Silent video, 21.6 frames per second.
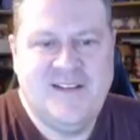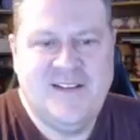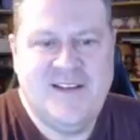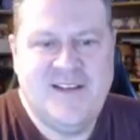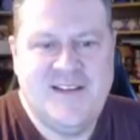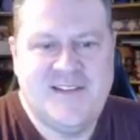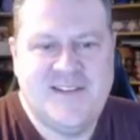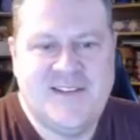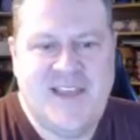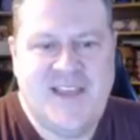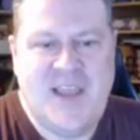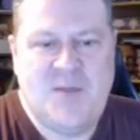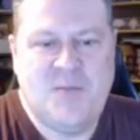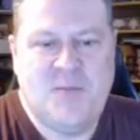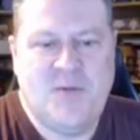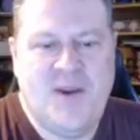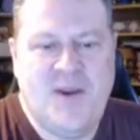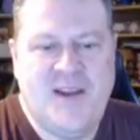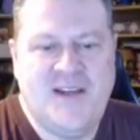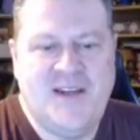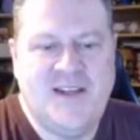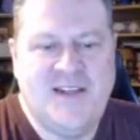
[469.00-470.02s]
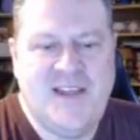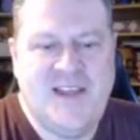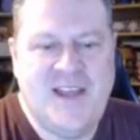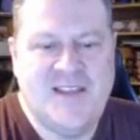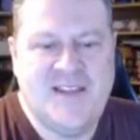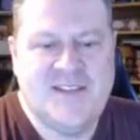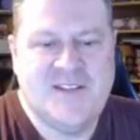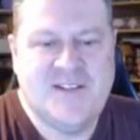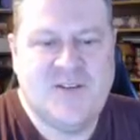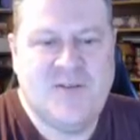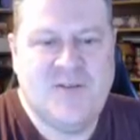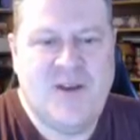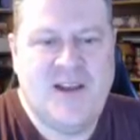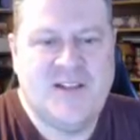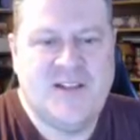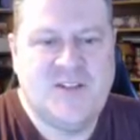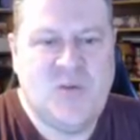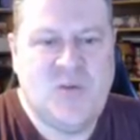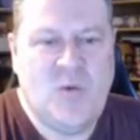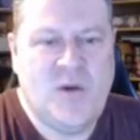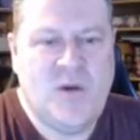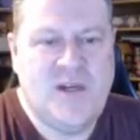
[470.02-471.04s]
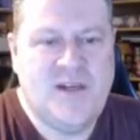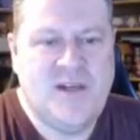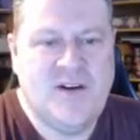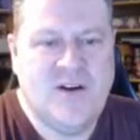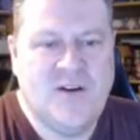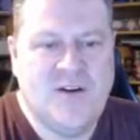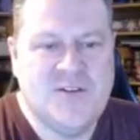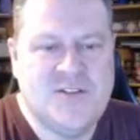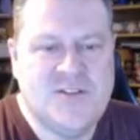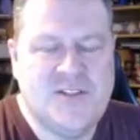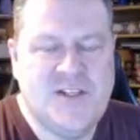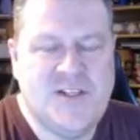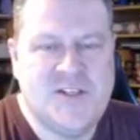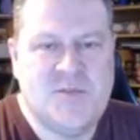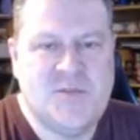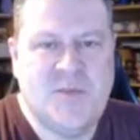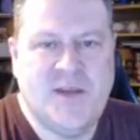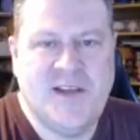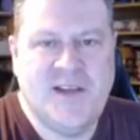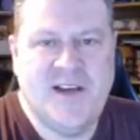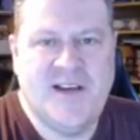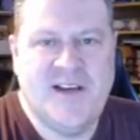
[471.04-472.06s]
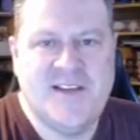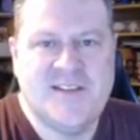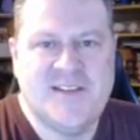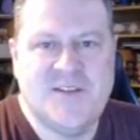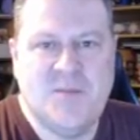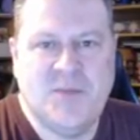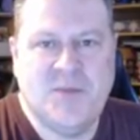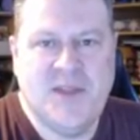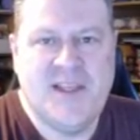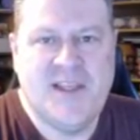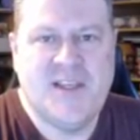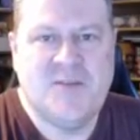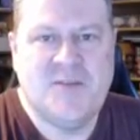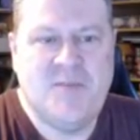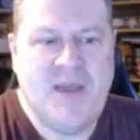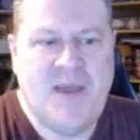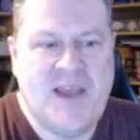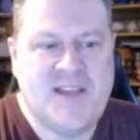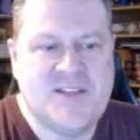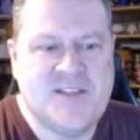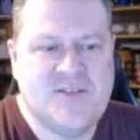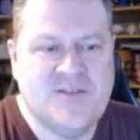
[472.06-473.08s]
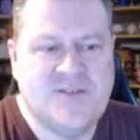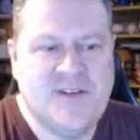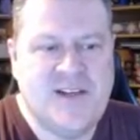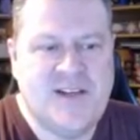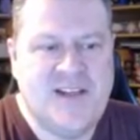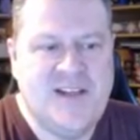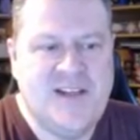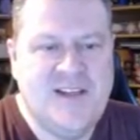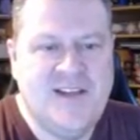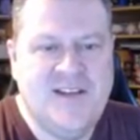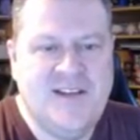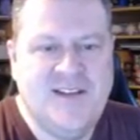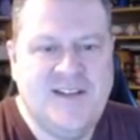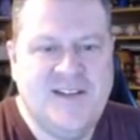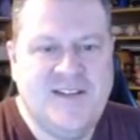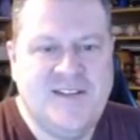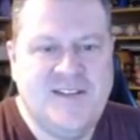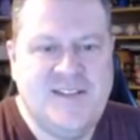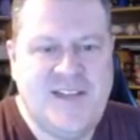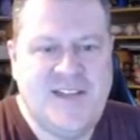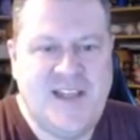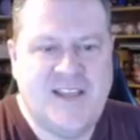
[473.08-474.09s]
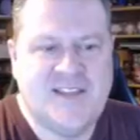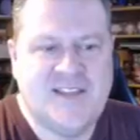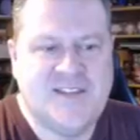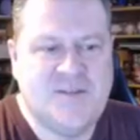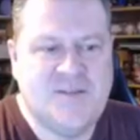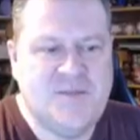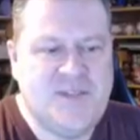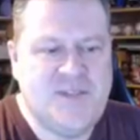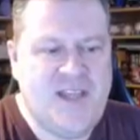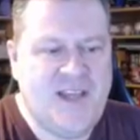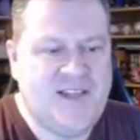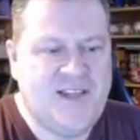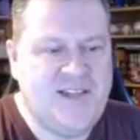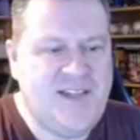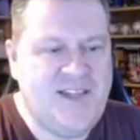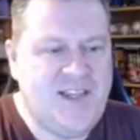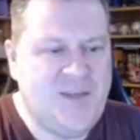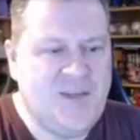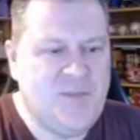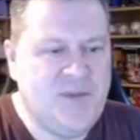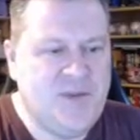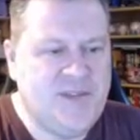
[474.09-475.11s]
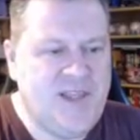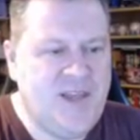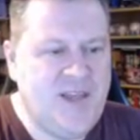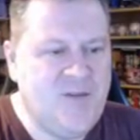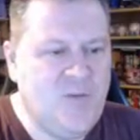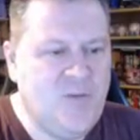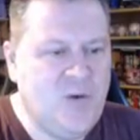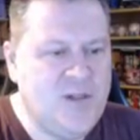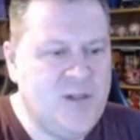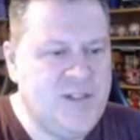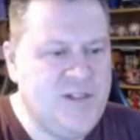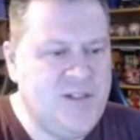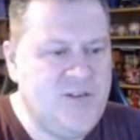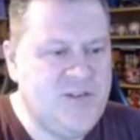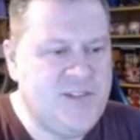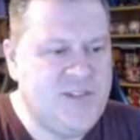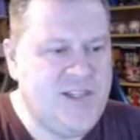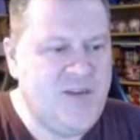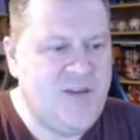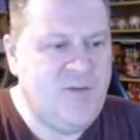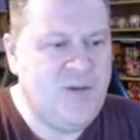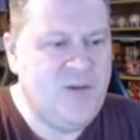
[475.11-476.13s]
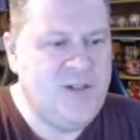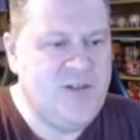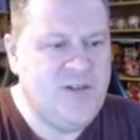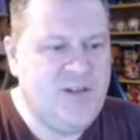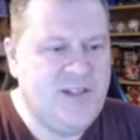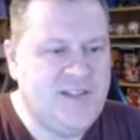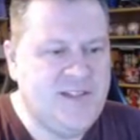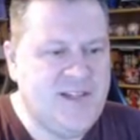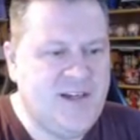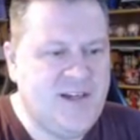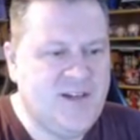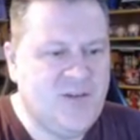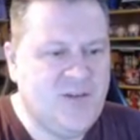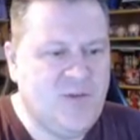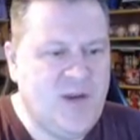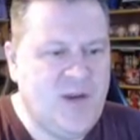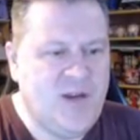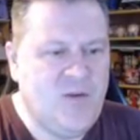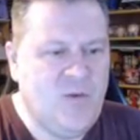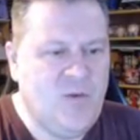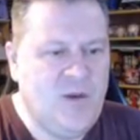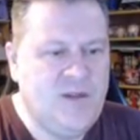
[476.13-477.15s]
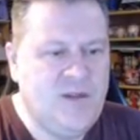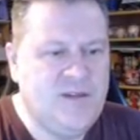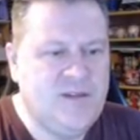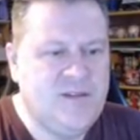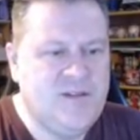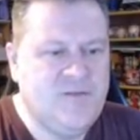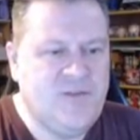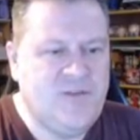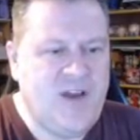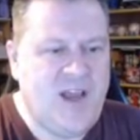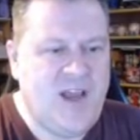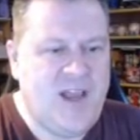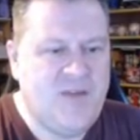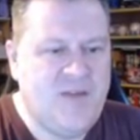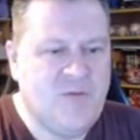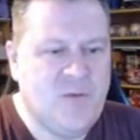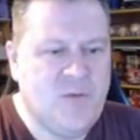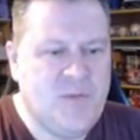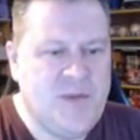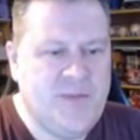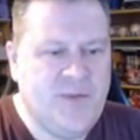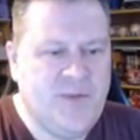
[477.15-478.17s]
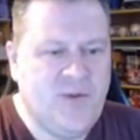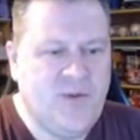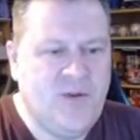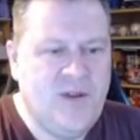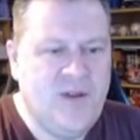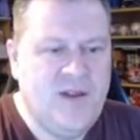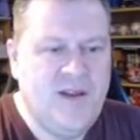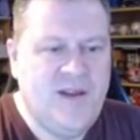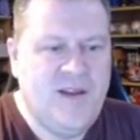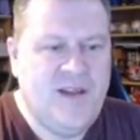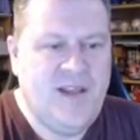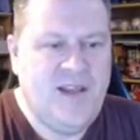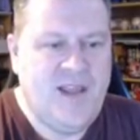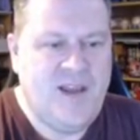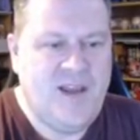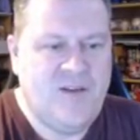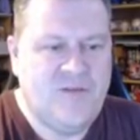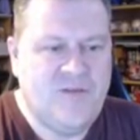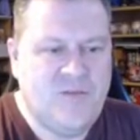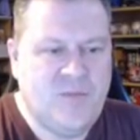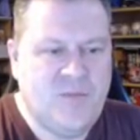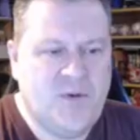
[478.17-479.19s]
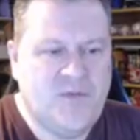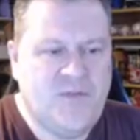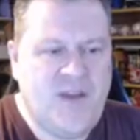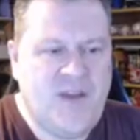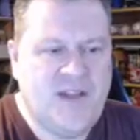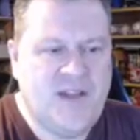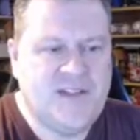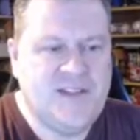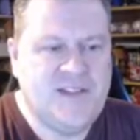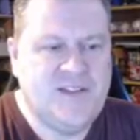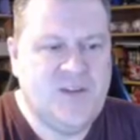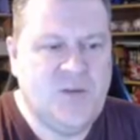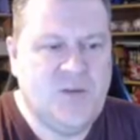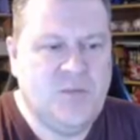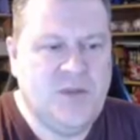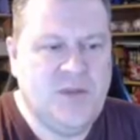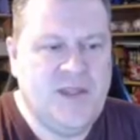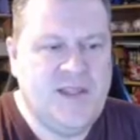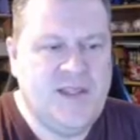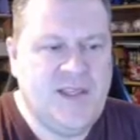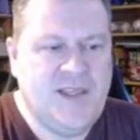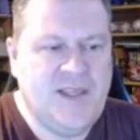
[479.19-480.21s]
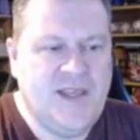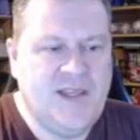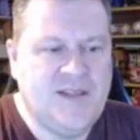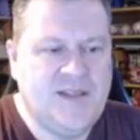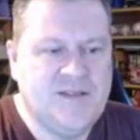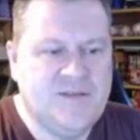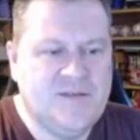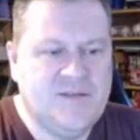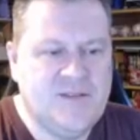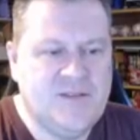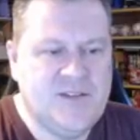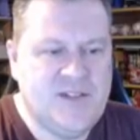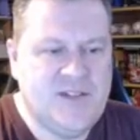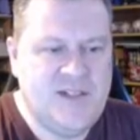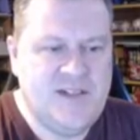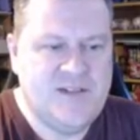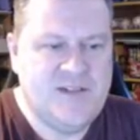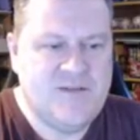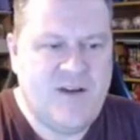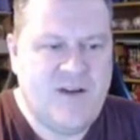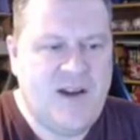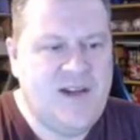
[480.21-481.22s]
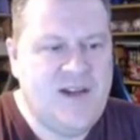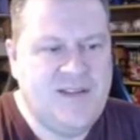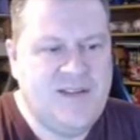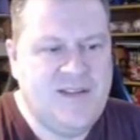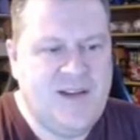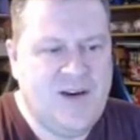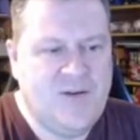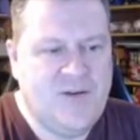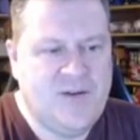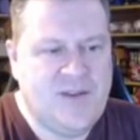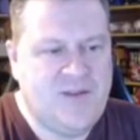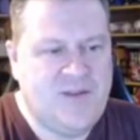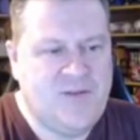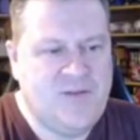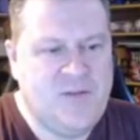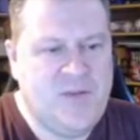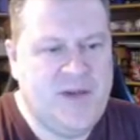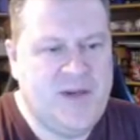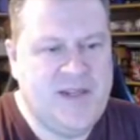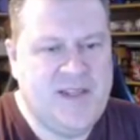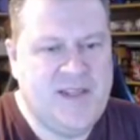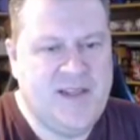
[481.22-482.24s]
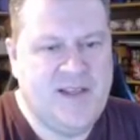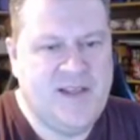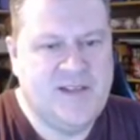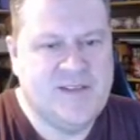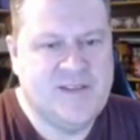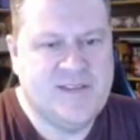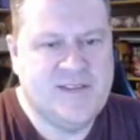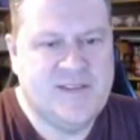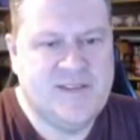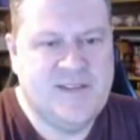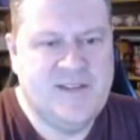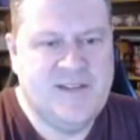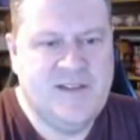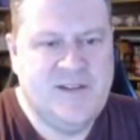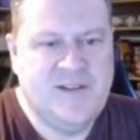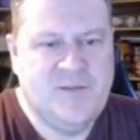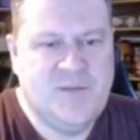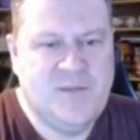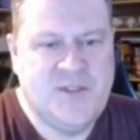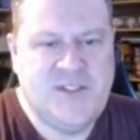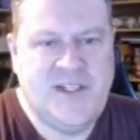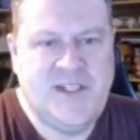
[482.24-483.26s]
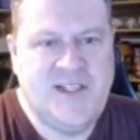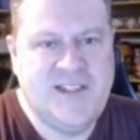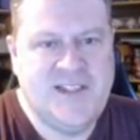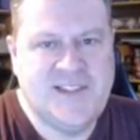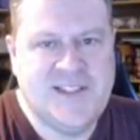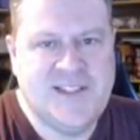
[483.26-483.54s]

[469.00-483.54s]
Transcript: escape rate against a rank 20 nurse just because the blink mastery takes some technique. But then when you see when you get down to rank 1 to 5 where people have perfected their blinking, she's right in there with everybody else. But she gets